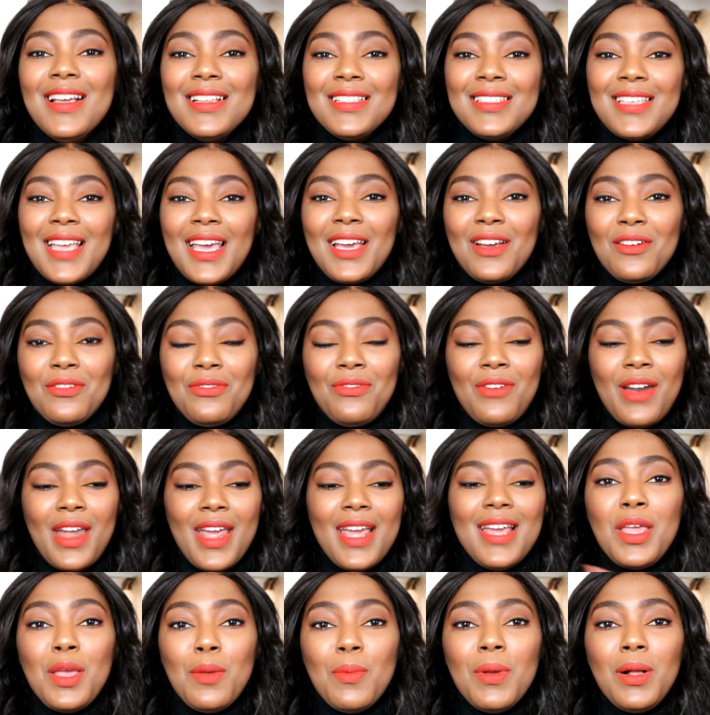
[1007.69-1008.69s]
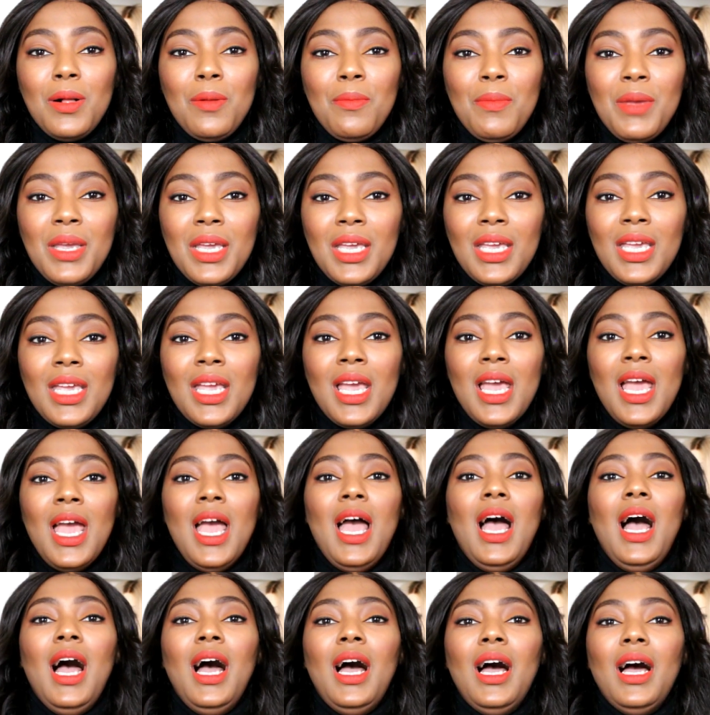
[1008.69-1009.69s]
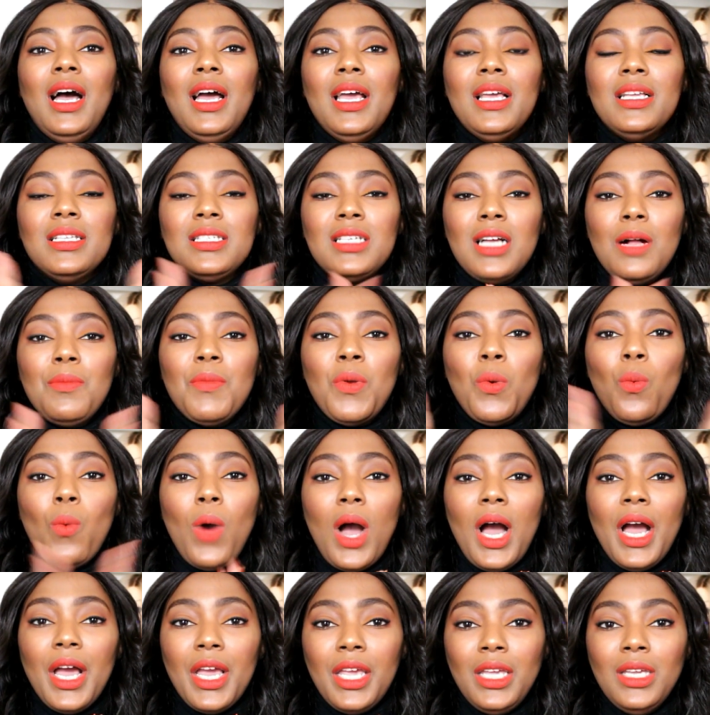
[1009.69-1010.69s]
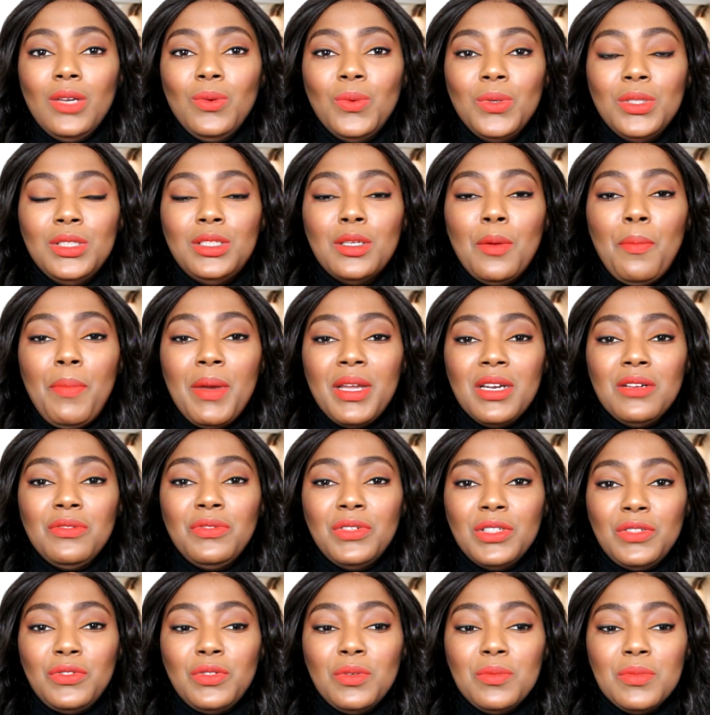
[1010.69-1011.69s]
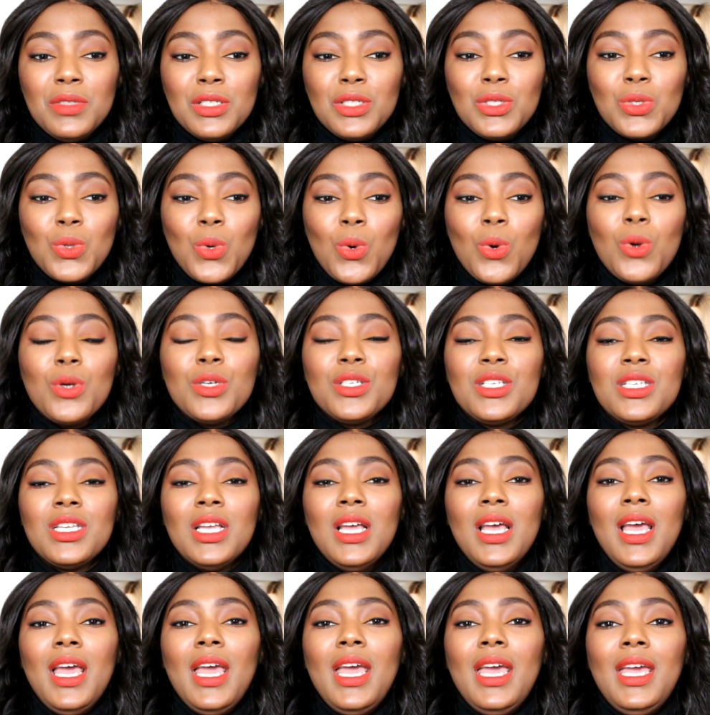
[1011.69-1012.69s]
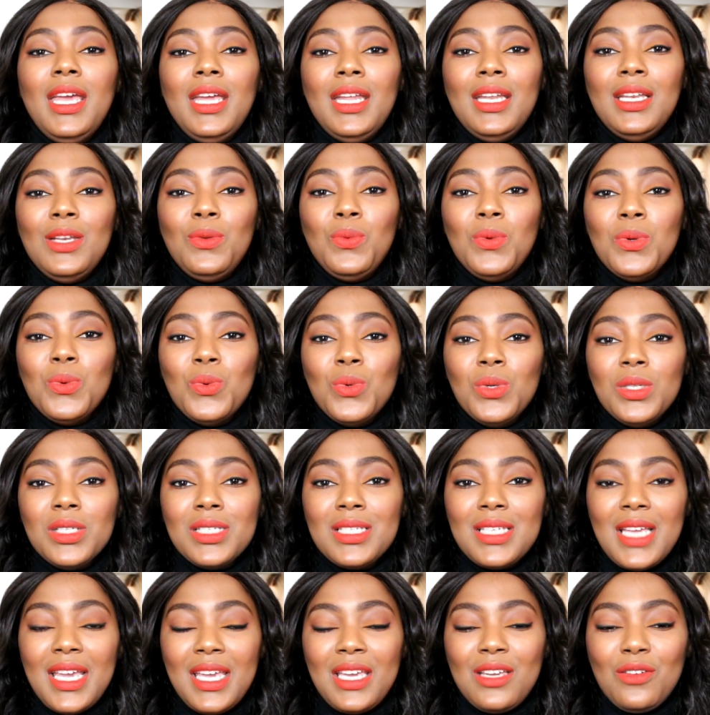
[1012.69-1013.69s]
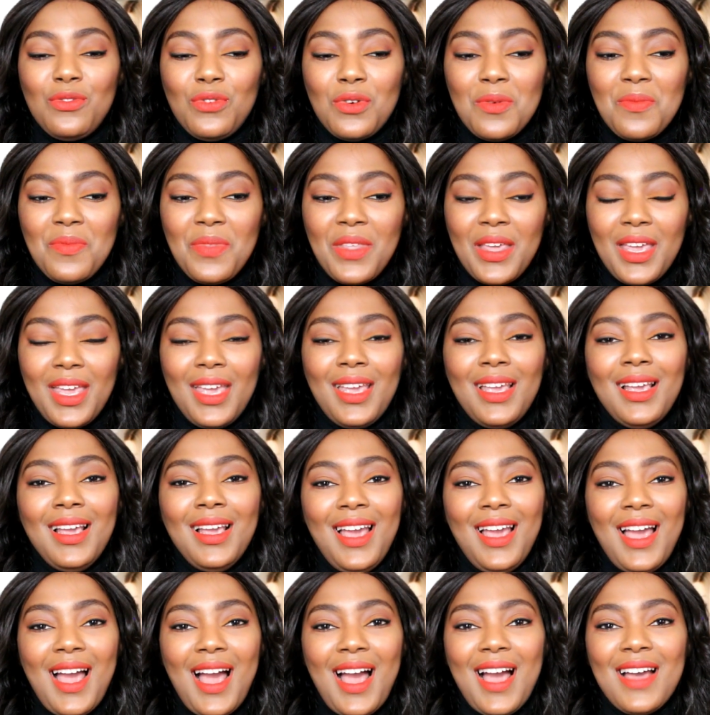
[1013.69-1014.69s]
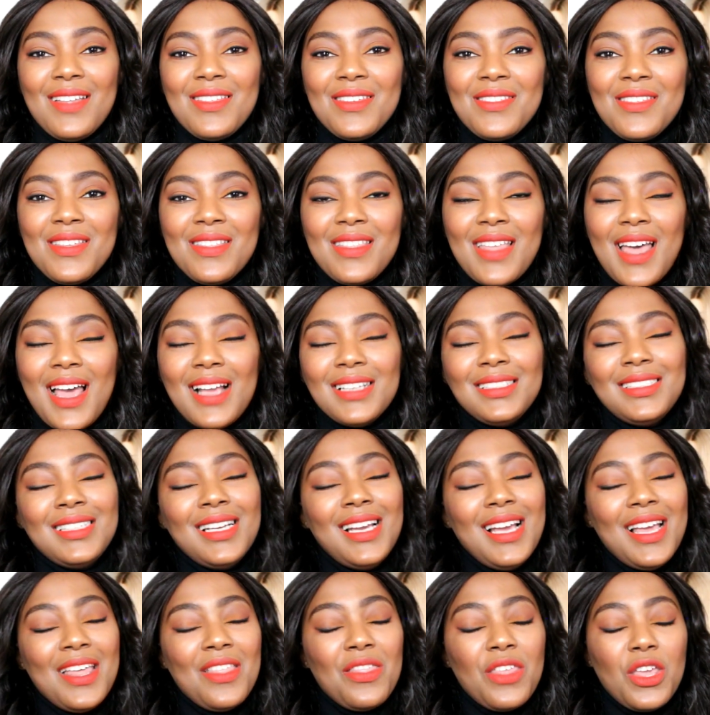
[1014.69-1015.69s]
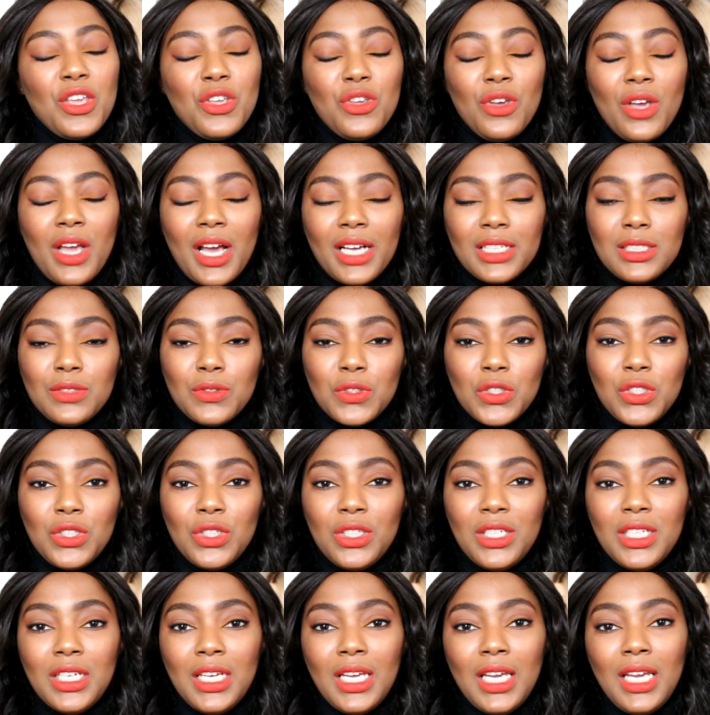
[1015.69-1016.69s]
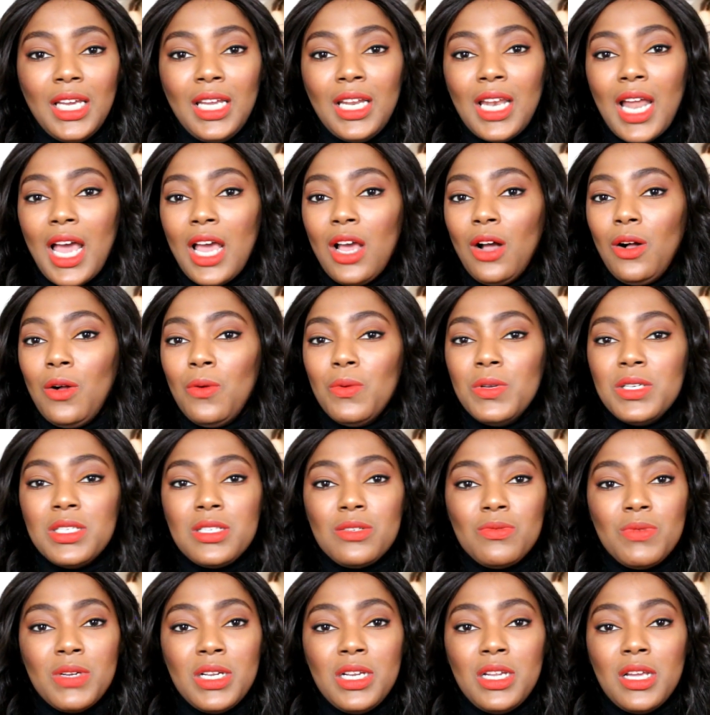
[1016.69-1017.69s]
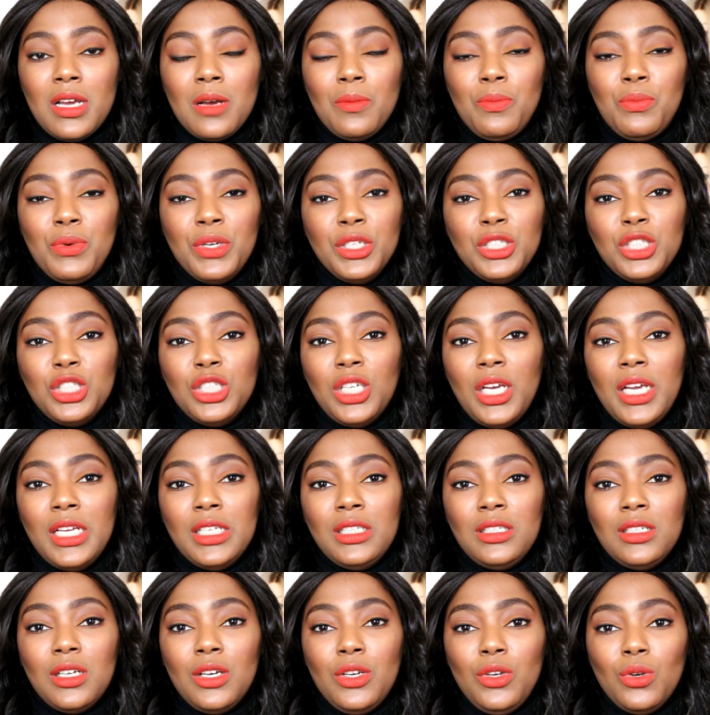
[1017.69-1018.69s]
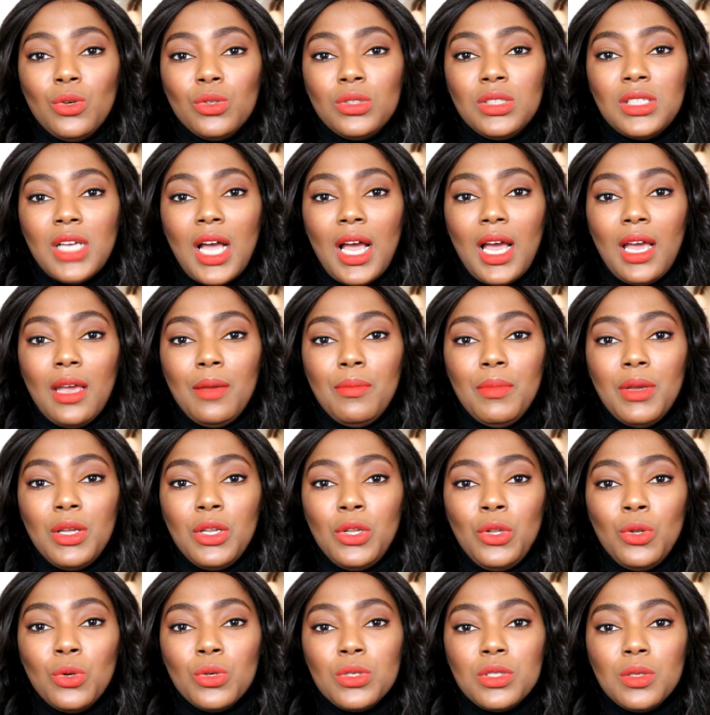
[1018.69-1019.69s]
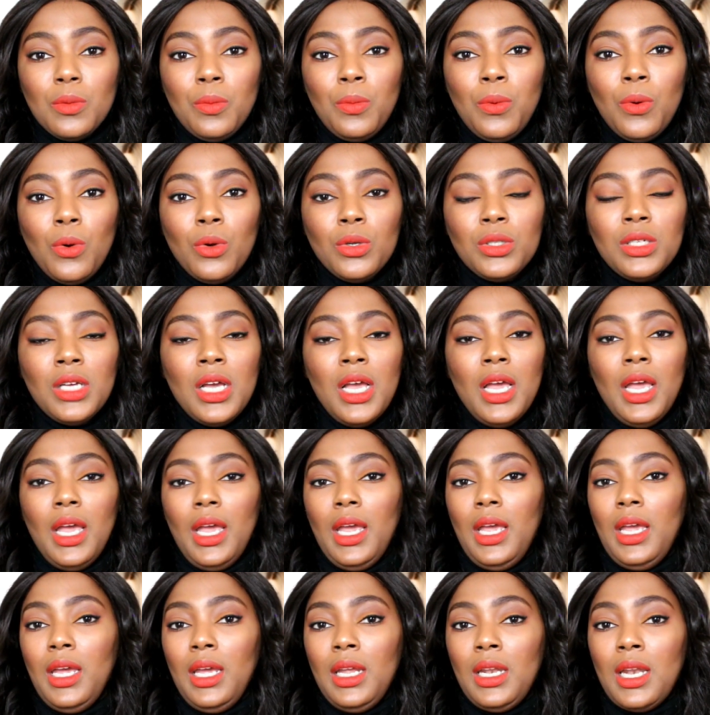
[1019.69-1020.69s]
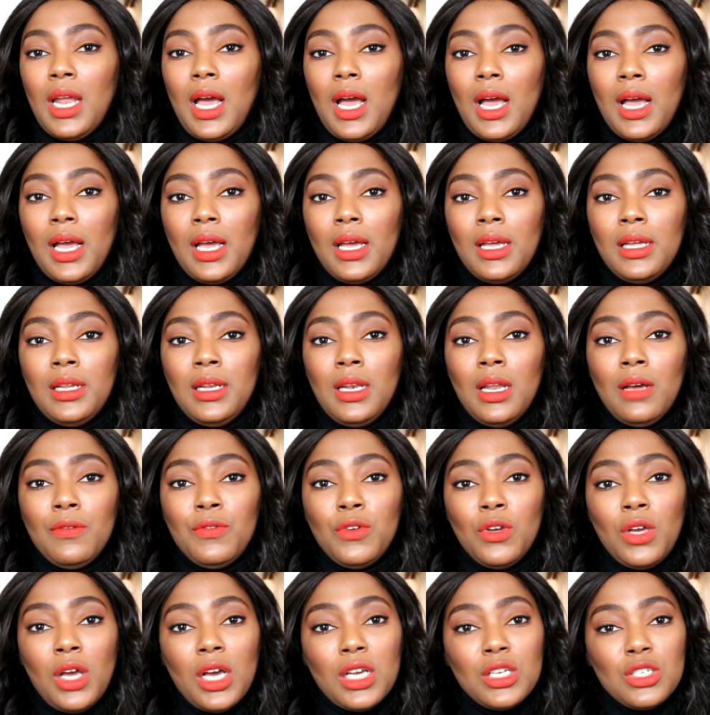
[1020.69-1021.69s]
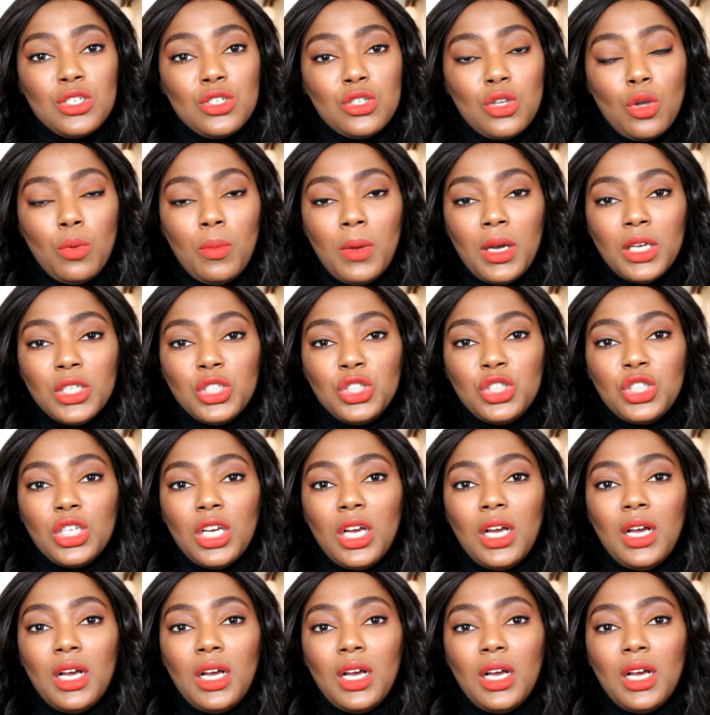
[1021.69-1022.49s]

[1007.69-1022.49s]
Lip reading: Take a friend, email me, and tell me why you would benefit from this course, and we will take it from there. Other than that, thank you guys for tuning in. I always really appreciate your time and your support, and I love you guys so much.